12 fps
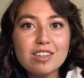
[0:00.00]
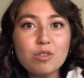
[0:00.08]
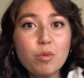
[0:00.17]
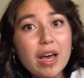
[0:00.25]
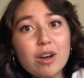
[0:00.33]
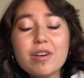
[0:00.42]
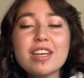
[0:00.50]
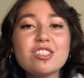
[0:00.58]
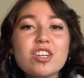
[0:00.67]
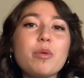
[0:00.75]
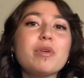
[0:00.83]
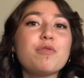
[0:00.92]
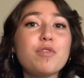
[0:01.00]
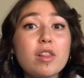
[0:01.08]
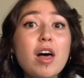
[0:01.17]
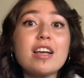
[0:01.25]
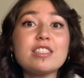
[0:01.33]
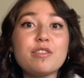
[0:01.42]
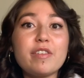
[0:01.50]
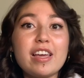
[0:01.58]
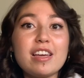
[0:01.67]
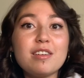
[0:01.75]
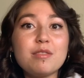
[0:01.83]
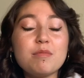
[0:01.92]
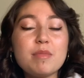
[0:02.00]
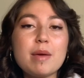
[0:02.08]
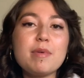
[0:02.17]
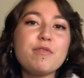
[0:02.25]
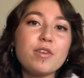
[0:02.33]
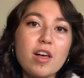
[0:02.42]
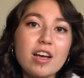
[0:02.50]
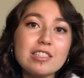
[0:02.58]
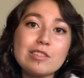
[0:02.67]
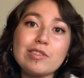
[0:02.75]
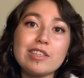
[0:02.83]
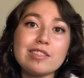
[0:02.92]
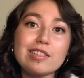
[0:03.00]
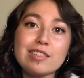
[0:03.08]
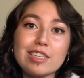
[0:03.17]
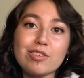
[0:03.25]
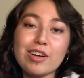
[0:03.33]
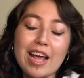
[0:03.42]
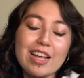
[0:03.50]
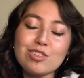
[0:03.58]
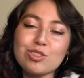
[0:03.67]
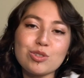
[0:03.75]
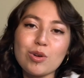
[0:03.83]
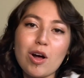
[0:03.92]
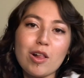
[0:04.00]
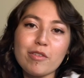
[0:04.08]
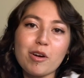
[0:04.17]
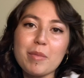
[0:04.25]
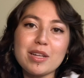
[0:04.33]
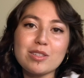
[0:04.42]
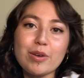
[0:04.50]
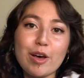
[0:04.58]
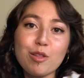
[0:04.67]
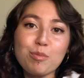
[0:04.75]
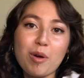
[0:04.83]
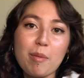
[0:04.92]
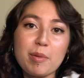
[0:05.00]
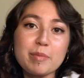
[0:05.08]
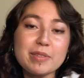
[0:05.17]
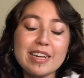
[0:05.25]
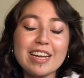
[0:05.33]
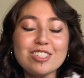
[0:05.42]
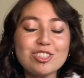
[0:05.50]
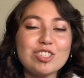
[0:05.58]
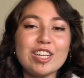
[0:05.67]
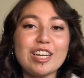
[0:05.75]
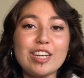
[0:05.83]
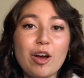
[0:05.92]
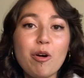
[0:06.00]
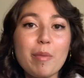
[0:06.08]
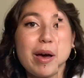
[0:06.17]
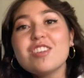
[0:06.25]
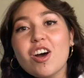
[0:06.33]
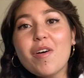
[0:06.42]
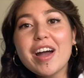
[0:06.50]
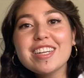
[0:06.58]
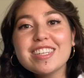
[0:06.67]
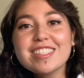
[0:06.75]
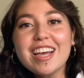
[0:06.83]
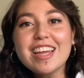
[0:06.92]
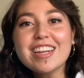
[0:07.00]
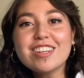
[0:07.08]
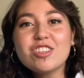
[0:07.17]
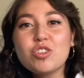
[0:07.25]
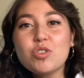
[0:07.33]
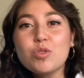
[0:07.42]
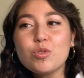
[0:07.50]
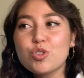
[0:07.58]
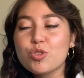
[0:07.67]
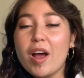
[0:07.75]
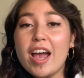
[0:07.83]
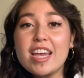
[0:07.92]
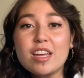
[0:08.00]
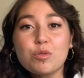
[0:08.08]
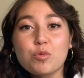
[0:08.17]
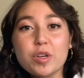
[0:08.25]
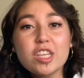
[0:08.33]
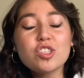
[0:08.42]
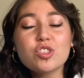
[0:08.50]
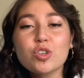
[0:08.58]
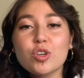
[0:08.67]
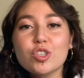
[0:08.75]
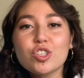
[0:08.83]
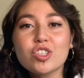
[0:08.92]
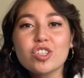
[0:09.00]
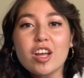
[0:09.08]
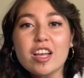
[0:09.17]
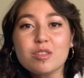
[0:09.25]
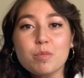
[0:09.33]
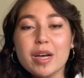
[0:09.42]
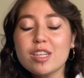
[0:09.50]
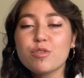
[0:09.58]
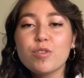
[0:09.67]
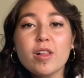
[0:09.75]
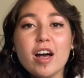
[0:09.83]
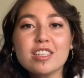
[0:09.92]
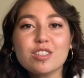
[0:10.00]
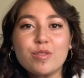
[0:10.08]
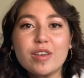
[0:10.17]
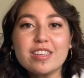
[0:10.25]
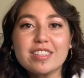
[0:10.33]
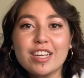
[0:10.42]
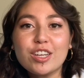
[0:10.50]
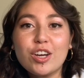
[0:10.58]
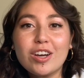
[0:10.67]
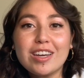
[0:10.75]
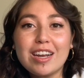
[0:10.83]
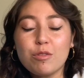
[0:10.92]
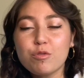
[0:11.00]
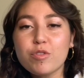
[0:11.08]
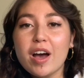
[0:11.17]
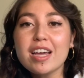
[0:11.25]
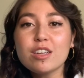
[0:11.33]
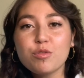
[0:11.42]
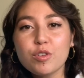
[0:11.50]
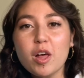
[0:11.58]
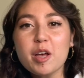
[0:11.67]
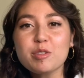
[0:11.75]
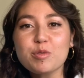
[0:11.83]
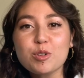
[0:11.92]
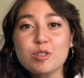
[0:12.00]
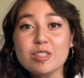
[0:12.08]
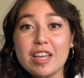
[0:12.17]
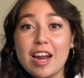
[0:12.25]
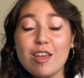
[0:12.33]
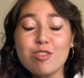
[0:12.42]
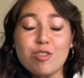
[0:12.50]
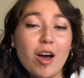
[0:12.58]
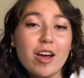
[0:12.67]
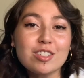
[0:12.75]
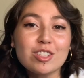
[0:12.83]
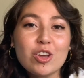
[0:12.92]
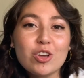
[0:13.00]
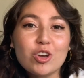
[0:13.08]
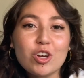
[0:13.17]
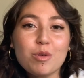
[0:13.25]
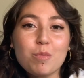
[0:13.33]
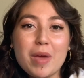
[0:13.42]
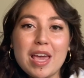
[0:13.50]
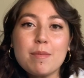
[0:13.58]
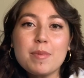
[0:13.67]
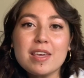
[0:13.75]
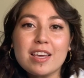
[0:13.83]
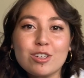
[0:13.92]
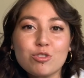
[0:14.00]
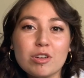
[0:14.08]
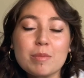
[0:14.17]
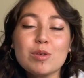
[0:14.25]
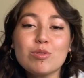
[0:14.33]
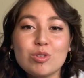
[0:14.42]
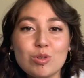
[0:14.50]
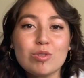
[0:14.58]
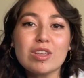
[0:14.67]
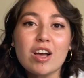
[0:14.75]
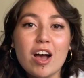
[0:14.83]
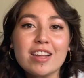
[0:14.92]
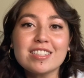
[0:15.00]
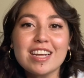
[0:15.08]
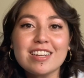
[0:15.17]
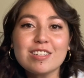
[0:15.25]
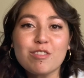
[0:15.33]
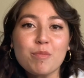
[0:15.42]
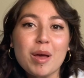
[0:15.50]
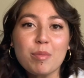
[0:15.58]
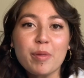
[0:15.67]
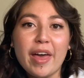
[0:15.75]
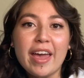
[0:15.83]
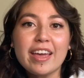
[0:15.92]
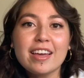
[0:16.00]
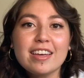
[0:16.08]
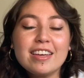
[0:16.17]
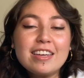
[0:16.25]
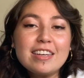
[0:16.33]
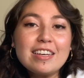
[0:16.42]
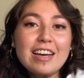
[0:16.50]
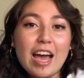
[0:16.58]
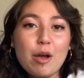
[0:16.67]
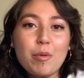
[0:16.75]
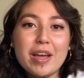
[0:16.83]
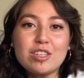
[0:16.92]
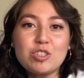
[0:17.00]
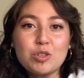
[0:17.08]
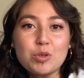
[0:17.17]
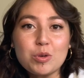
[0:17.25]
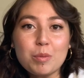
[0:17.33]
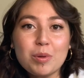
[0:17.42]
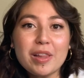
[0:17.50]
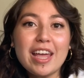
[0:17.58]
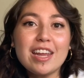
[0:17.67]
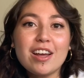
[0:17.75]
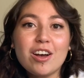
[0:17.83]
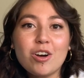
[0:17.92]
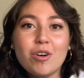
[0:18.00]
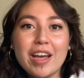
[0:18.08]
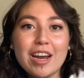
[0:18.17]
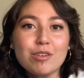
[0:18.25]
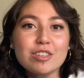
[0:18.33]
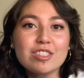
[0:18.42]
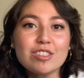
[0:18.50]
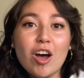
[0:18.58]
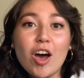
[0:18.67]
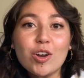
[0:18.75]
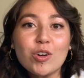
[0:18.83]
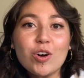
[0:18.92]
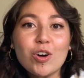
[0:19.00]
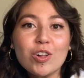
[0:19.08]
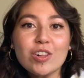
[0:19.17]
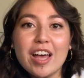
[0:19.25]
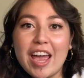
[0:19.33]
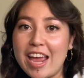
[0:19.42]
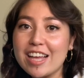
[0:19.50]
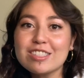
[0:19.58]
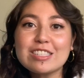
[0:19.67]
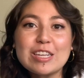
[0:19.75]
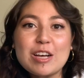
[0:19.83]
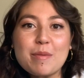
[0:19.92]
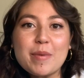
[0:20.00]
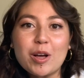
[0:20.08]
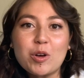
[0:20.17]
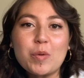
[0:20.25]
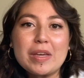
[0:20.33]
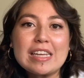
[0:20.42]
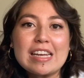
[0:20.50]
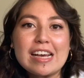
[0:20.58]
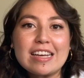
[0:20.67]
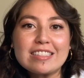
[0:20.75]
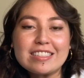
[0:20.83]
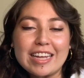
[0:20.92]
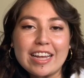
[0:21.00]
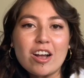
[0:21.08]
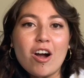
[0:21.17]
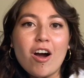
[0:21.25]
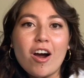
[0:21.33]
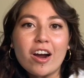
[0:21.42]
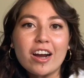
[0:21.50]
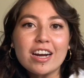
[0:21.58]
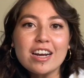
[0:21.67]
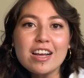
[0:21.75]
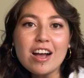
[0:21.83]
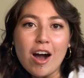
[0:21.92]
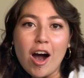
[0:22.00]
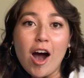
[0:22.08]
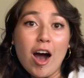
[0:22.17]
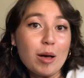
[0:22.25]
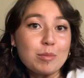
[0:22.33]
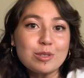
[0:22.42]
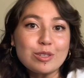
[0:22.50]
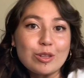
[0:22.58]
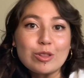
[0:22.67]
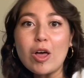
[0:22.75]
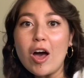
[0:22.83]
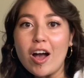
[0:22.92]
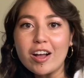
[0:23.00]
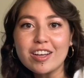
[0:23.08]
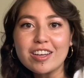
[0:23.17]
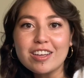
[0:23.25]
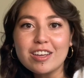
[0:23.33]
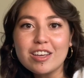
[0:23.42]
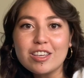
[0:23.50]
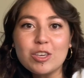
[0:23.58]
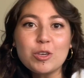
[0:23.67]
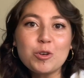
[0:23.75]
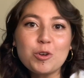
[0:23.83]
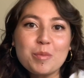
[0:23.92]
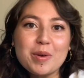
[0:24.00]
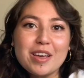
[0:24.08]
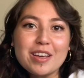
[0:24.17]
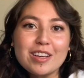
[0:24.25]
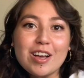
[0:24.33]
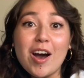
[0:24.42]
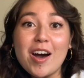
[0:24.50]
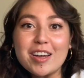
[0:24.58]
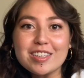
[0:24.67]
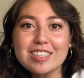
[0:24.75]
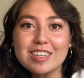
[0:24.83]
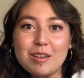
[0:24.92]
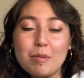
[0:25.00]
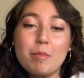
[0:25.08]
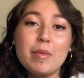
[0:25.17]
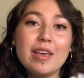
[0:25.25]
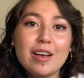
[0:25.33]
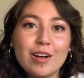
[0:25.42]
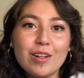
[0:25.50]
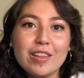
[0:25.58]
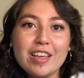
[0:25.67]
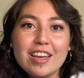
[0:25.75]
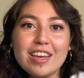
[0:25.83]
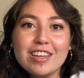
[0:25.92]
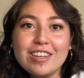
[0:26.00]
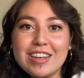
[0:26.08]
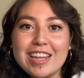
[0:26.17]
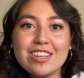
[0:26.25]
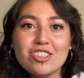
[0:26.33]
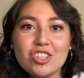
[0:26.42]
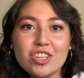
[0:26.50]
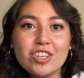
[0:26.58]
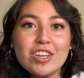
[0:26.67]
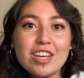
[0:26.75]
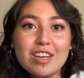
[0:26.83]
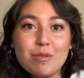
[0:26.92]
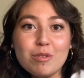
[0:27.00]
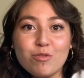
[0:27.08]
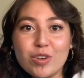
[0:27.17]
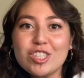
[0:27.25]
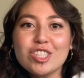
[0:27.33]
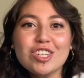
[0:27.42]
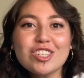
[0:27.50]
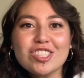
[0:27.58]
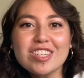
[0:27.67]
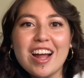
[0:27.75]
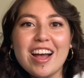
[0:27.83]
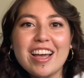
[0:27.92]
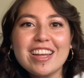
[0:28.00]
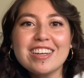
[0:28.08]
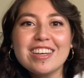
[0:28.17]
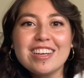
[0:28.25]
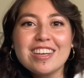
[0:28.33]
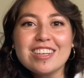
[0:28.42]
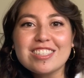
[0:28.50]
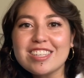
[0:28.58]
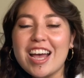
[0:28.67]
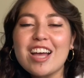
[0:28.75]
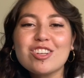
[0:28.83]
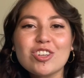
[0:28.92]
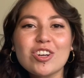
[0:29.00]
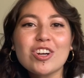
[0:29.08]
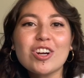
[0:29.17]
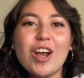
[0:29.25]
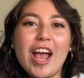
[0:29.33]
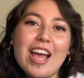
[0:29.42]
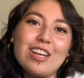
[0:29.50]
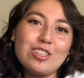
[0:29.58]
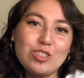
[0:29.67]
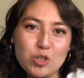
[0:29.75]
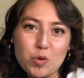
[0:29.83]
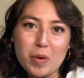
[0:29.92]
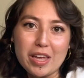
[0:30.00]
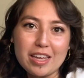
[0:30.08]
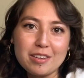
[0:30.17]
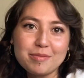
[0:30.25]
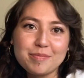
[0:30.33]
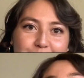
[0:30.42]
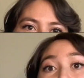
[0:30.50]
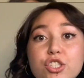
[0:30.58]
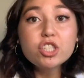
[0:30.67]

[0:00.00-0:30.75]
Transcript: why don't I start with philosophy? Maybe philosophy is the secret answer to all of our mental health problems, and I just didn't know about it. So I decided to try and research as much philosophy as I could and find philosophers that I thought could maybe contribute to the content of my play. I went to Plato, Aristotle, Anselm, Aquinas, Descartes, Hobbes, Locke, Hume, Kant, Mill, Nietzsche, Wittgenstein, Sartre, and Dewey. So